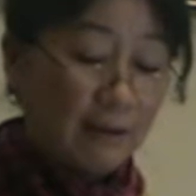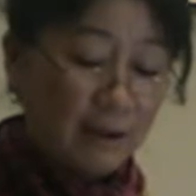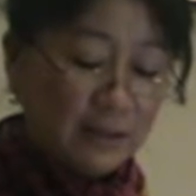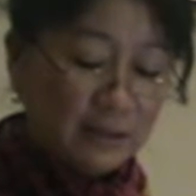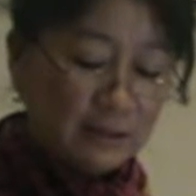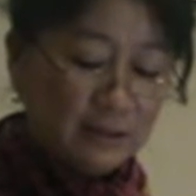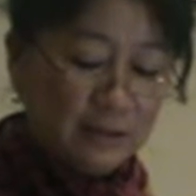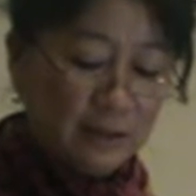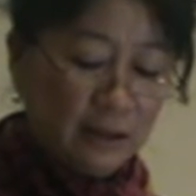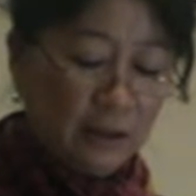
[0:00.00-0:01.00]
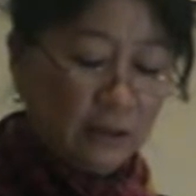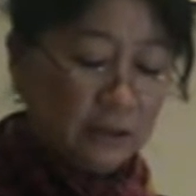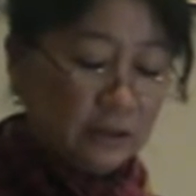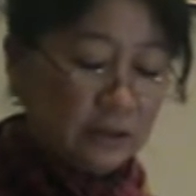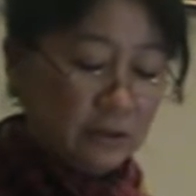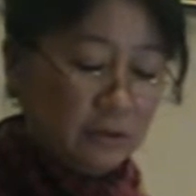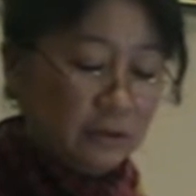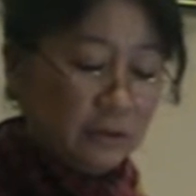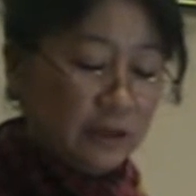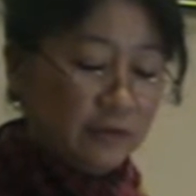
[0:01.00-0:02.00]
guidance,
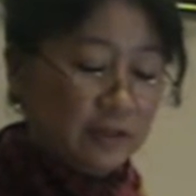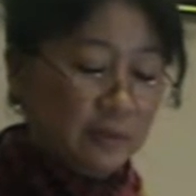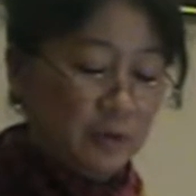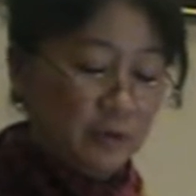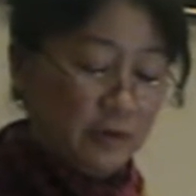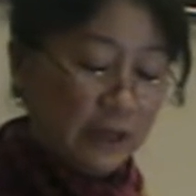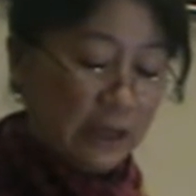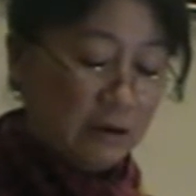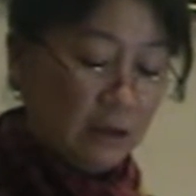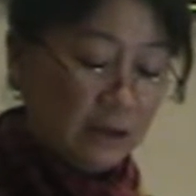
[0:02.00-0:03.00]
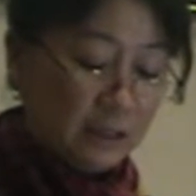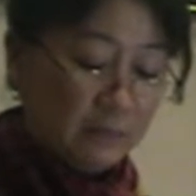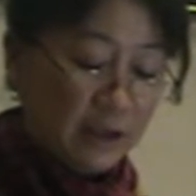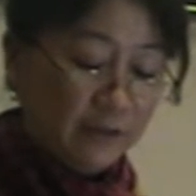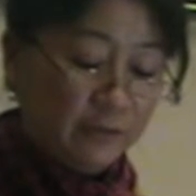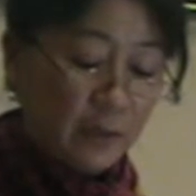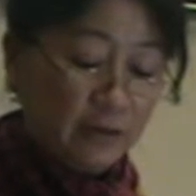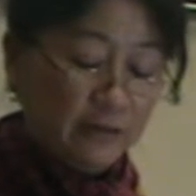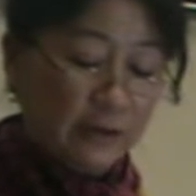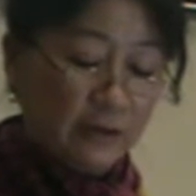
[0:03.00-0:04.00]
schools looking for support for EAL learners may
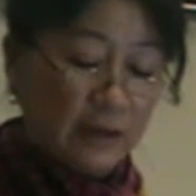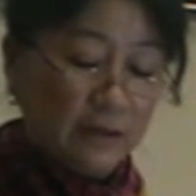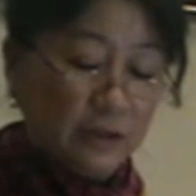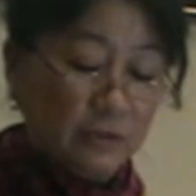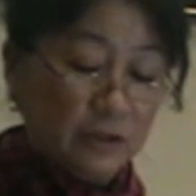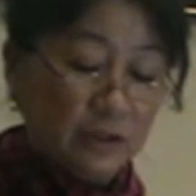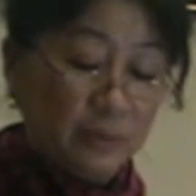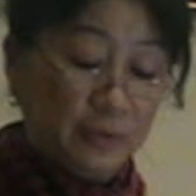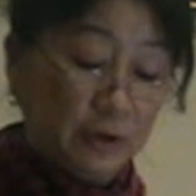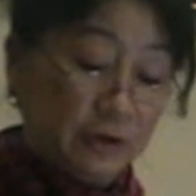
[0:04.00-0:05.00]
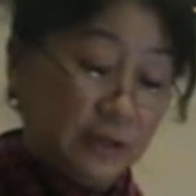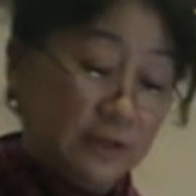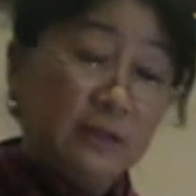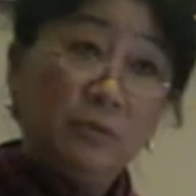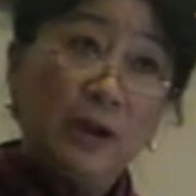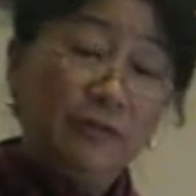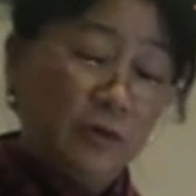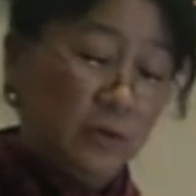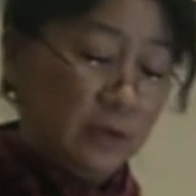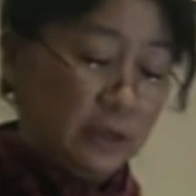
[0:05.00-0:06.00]
well feel that the tuition approach is the way
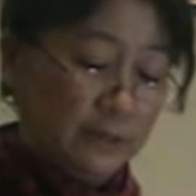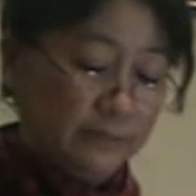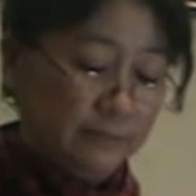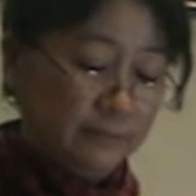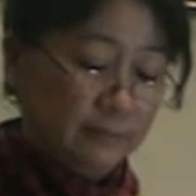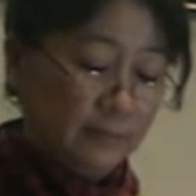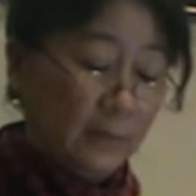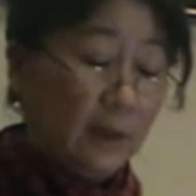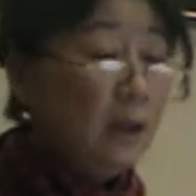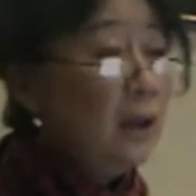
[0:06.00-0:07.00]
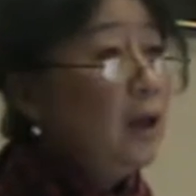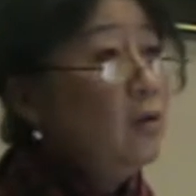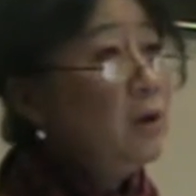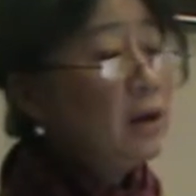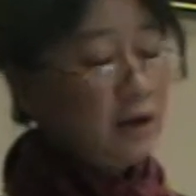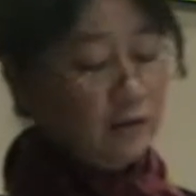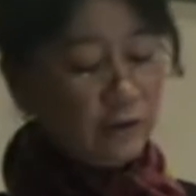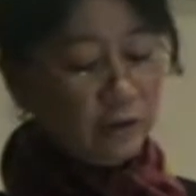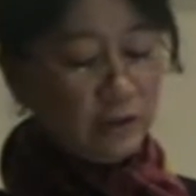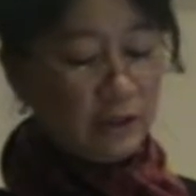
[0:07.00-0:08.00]
forward. Now, what kind of
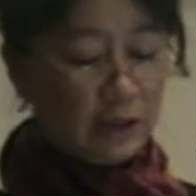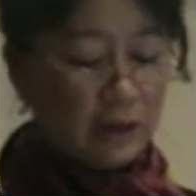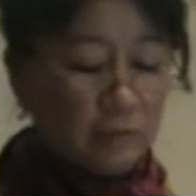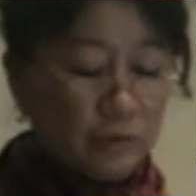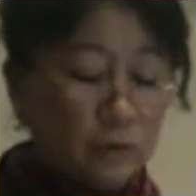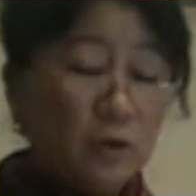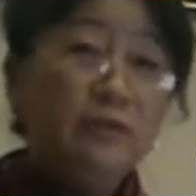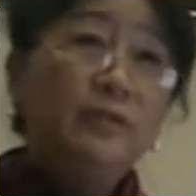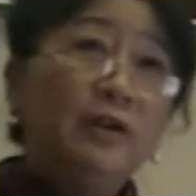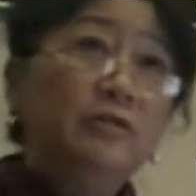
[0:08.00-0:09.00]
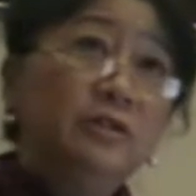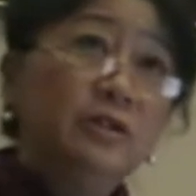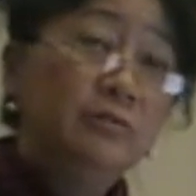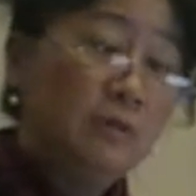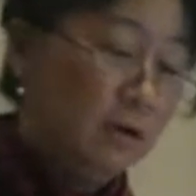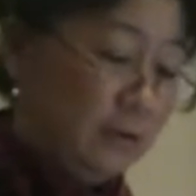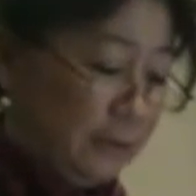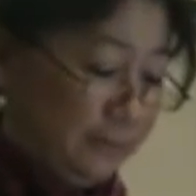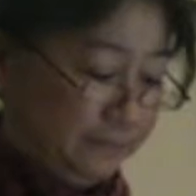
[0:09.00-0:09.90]
tutor would qualify for such a role?